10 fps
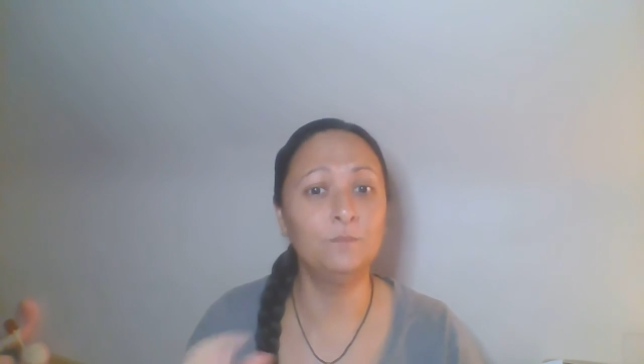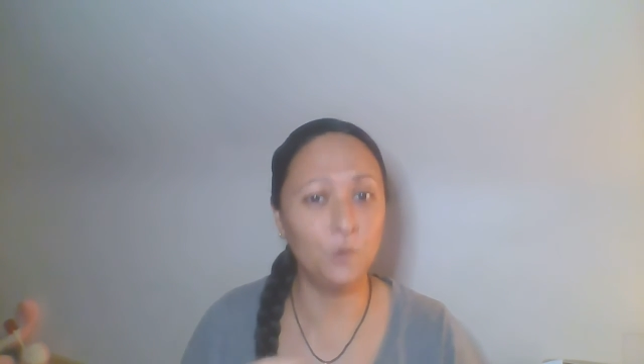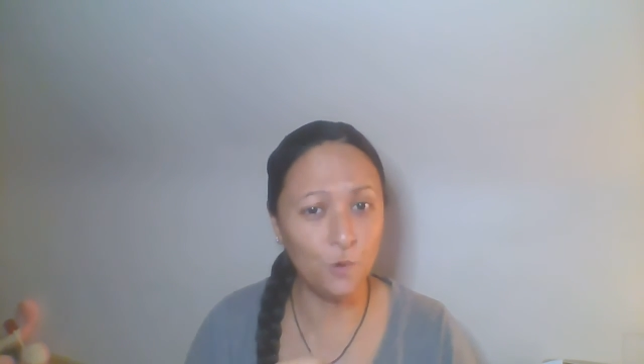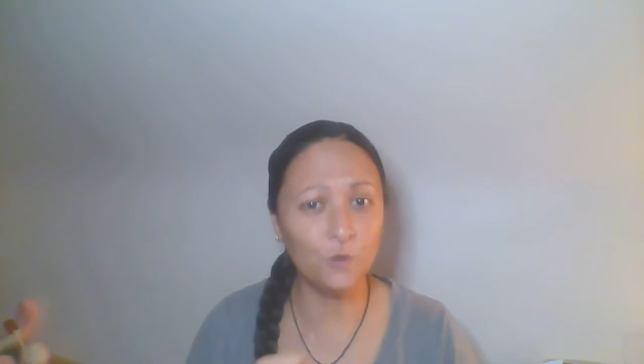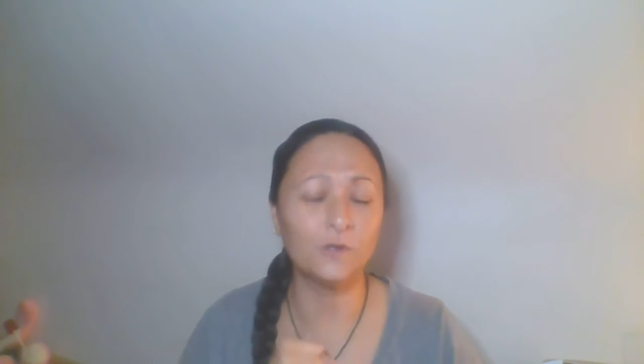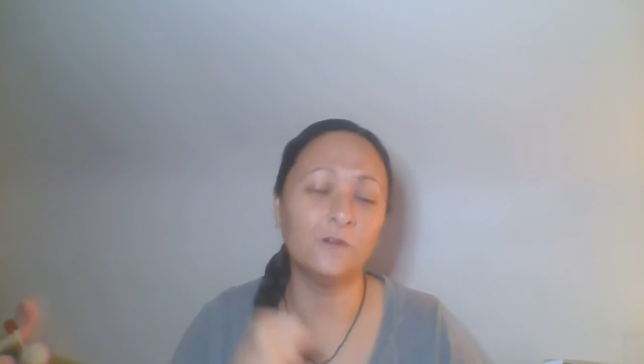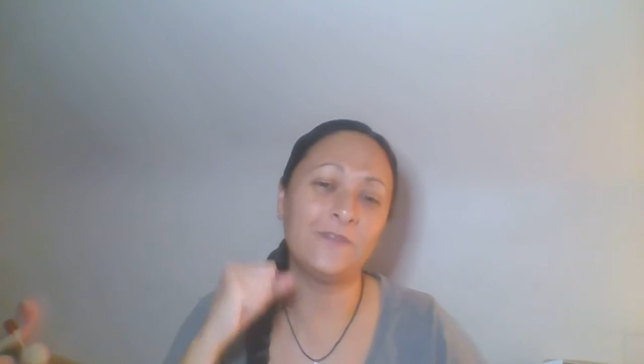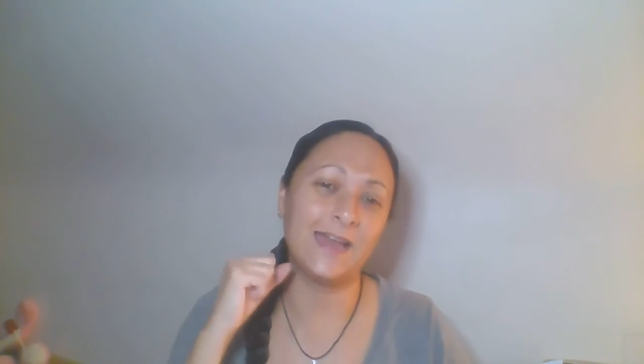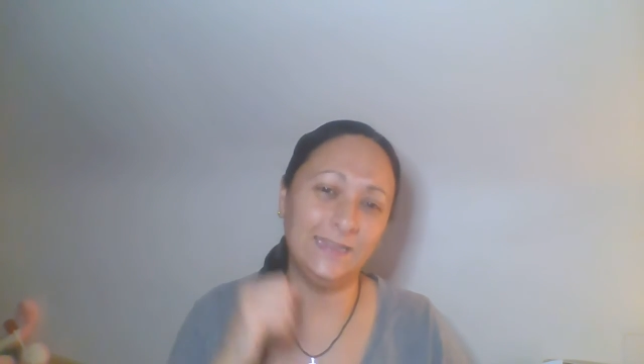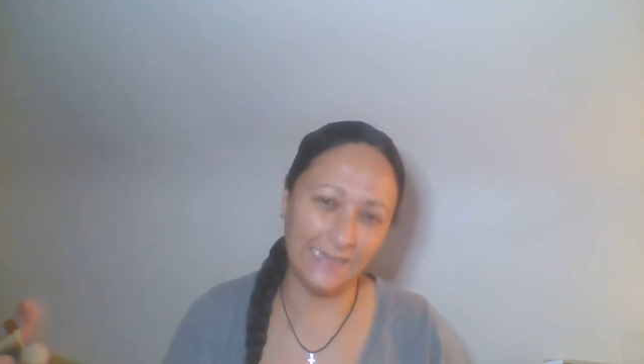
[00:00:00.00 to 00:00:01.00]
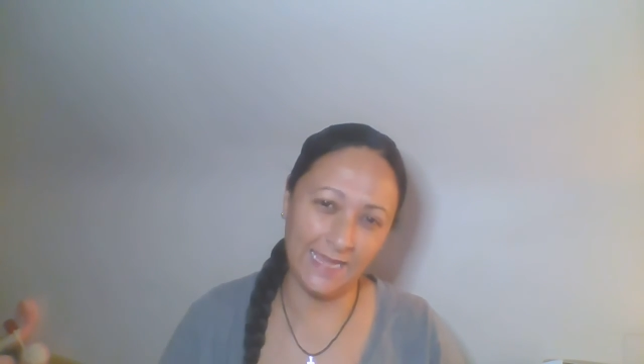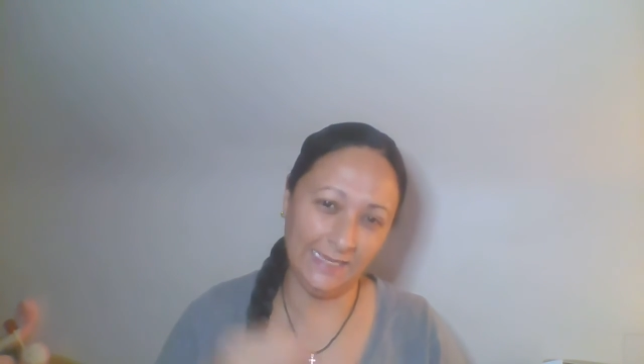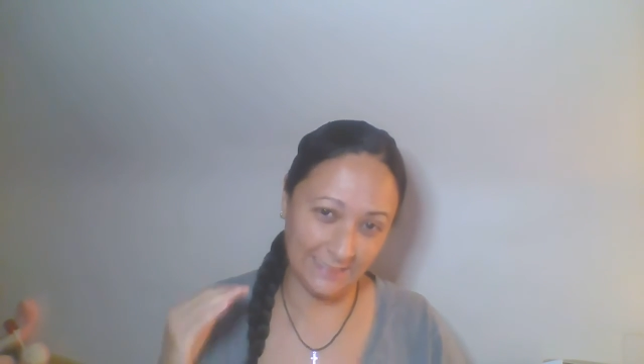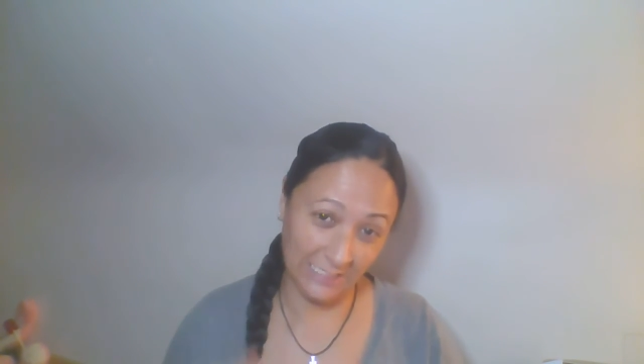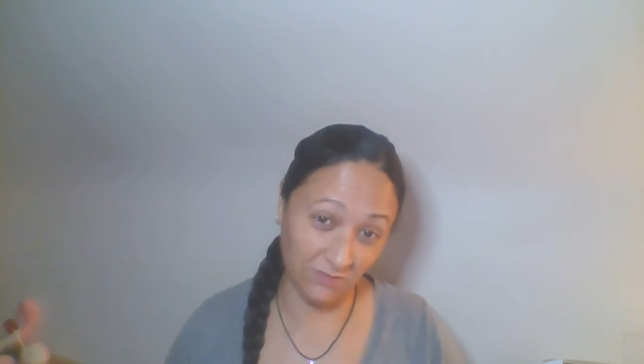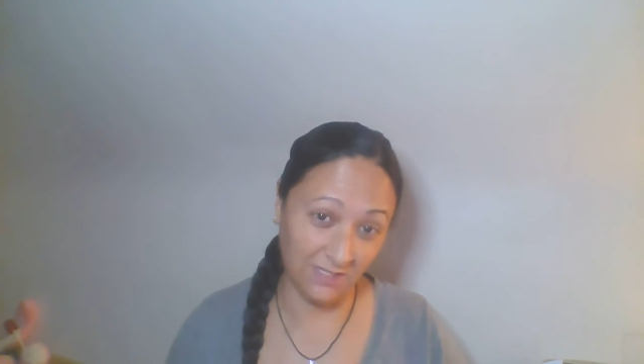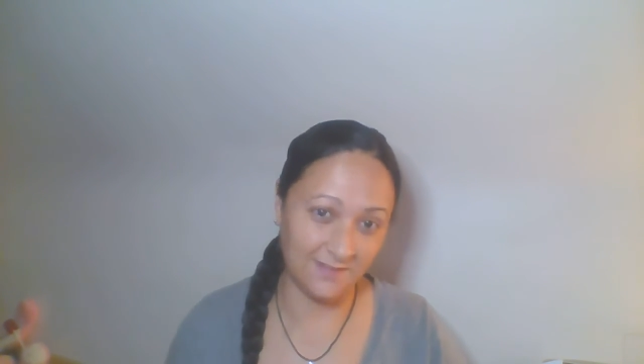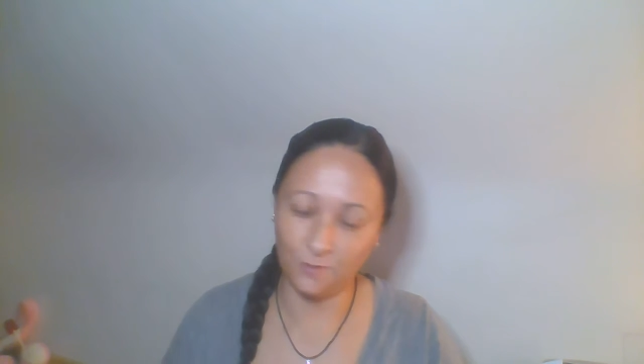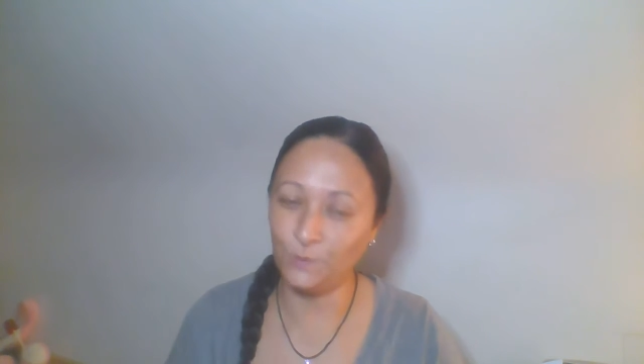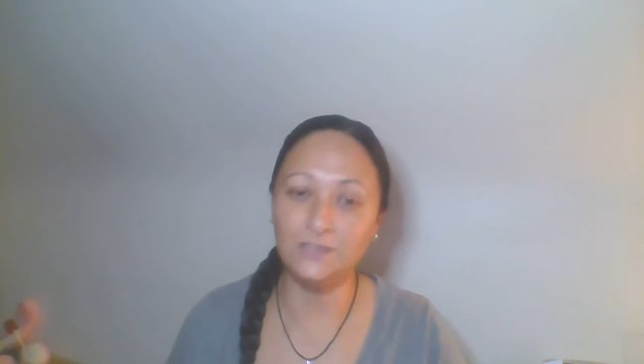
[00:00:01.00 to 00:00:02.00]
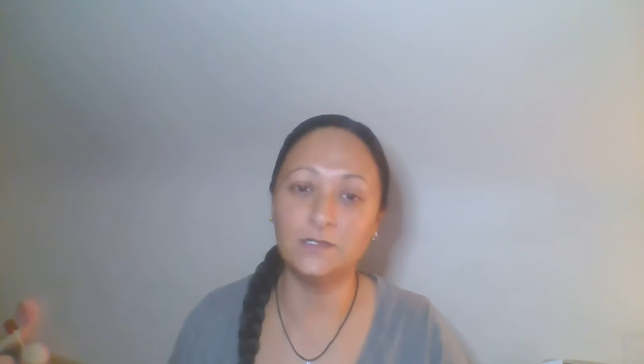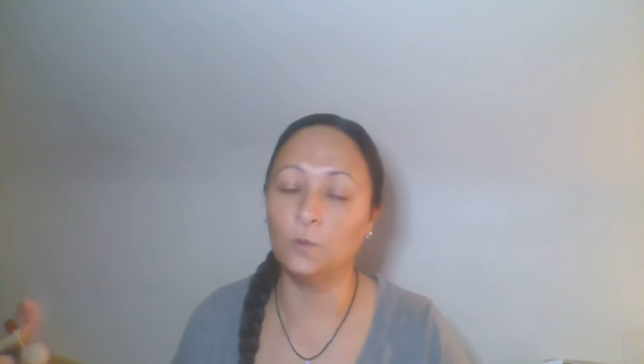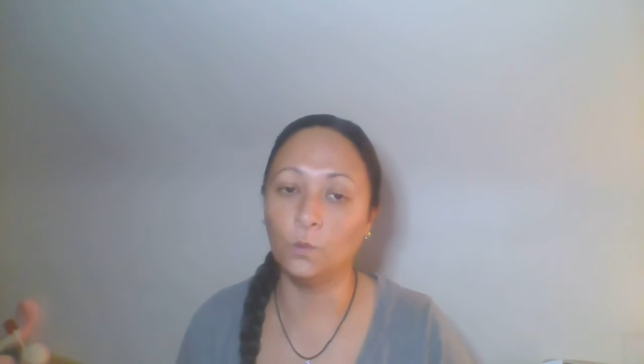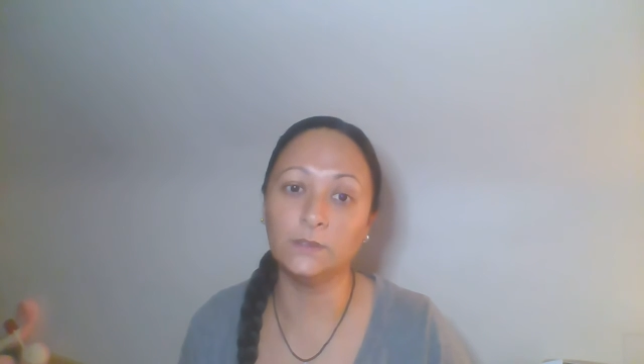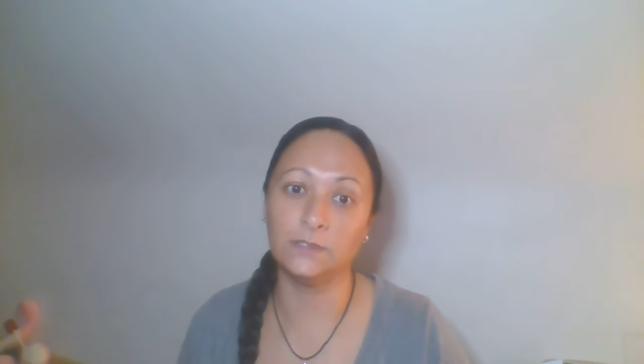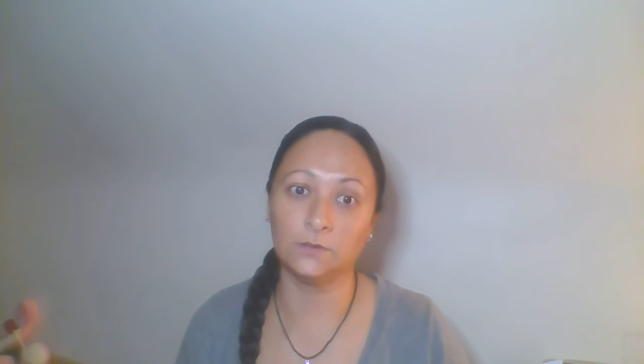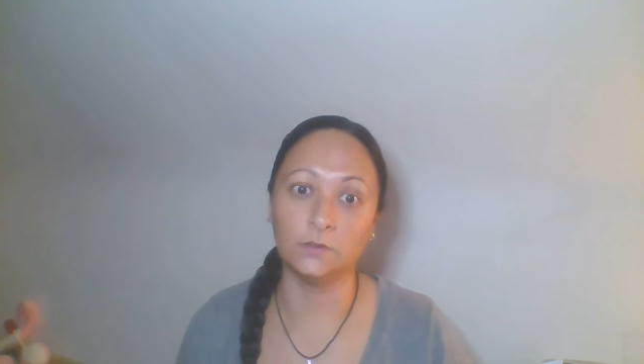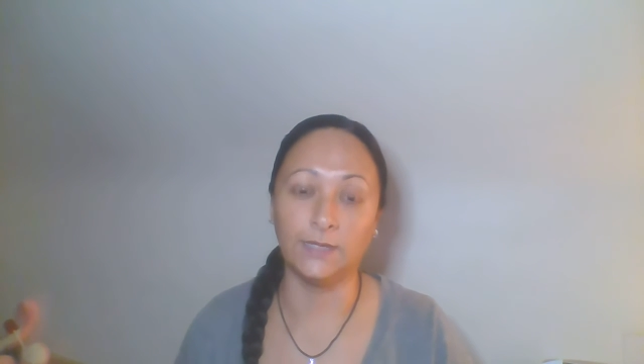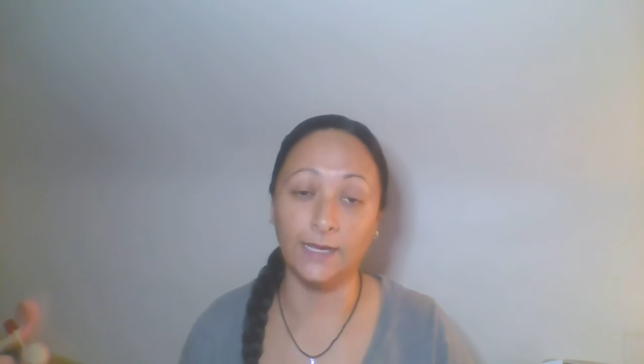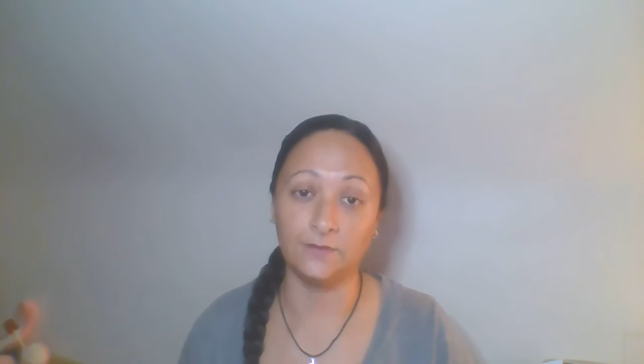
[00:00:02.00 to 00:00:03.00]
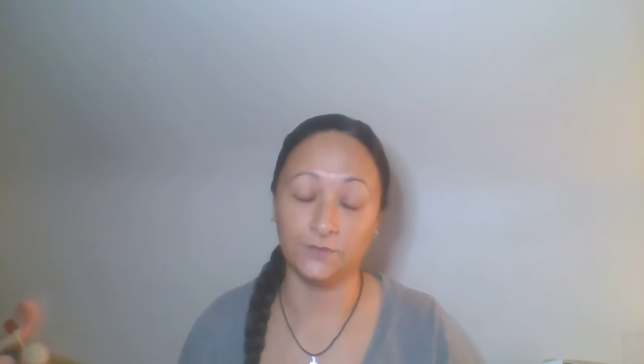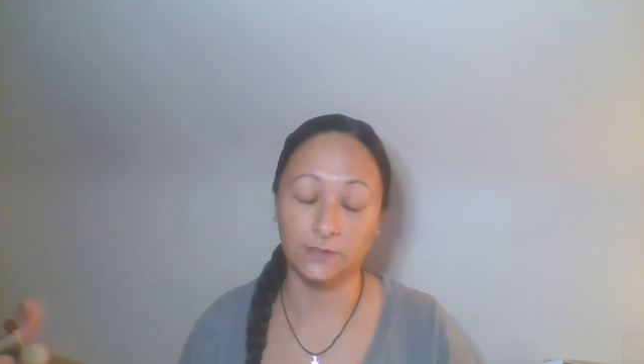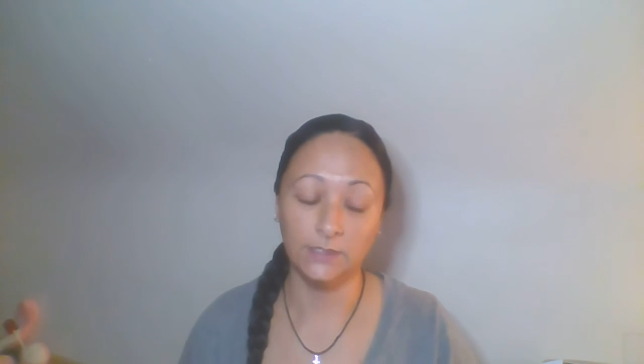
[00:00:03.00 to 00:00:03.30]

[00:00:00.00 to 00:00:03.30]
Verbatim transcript: more of that negativity that we don't want in our life.